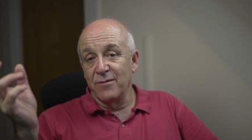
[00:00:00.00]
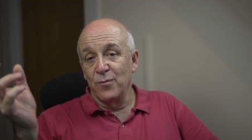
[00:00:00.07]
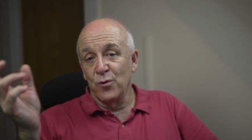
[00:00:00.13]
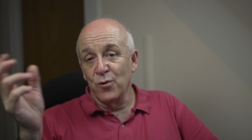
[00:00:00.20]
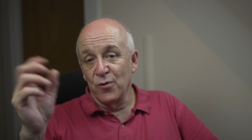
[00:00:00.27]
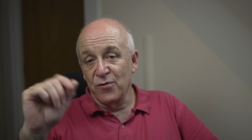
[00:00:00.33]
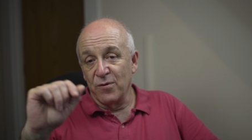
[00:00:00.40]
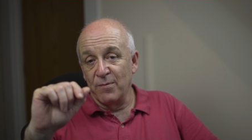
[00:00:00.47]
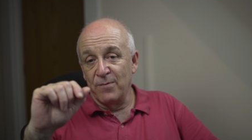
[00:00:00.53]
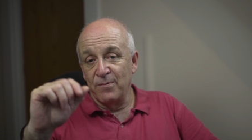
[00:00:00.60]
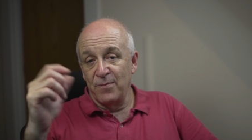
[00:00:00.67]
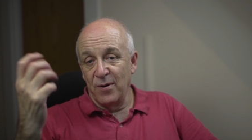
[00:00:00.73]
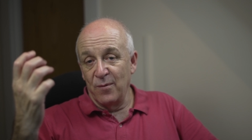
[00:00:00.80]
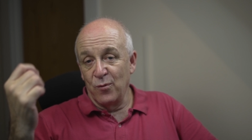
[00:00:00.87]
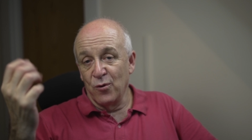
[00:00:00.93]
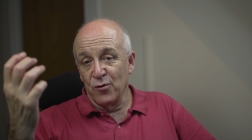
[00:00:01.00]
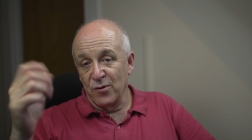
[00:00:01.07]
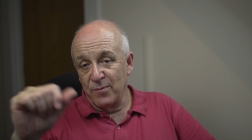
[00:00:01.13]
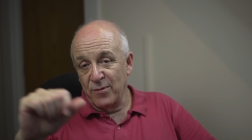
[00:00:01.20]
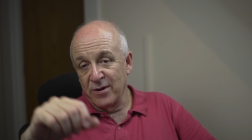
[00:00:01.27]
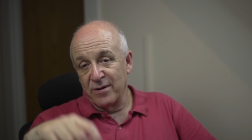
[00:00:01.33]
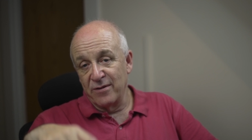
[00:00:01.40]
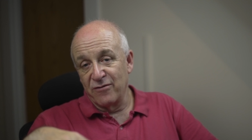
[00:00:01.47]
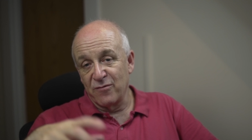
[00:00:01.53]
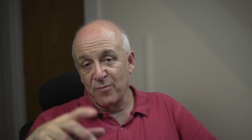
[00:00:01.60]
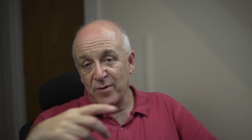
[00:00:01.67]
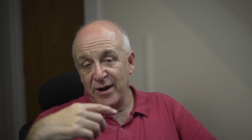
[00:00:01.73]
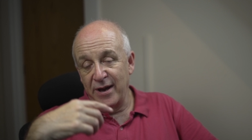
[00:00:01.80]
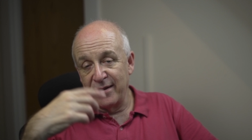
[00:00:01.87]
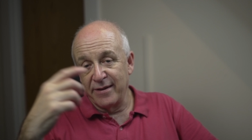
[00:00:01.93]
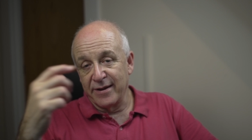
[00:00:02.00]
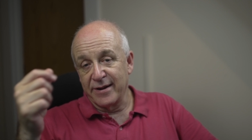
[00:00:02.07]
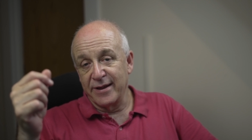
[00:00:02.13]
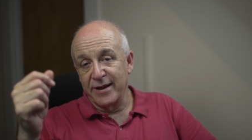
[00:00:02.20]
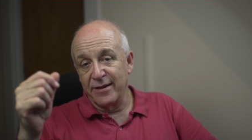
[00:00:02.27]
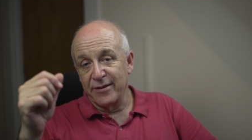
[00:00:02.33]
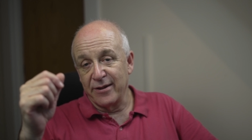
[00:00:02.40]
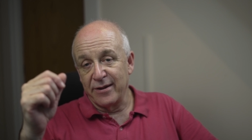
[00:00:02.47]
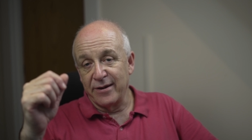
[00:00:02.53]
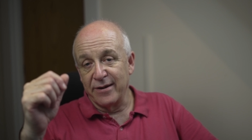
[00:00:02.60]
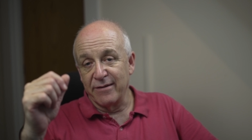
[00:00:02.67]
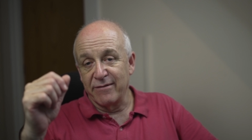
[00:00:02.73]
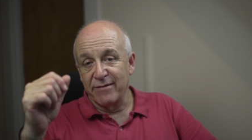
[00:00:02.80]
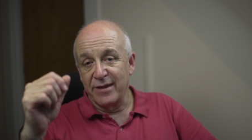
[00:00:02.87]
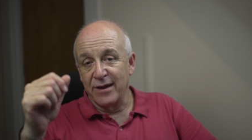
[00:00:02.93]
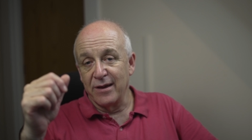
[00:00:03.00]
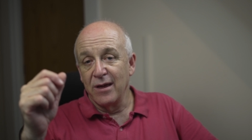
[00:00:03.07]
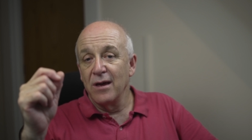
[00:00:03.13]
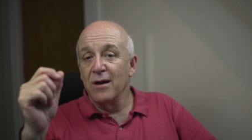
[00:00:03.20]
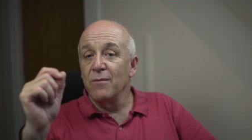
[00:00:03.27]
a water bottle and sprayer to clean the lights and that.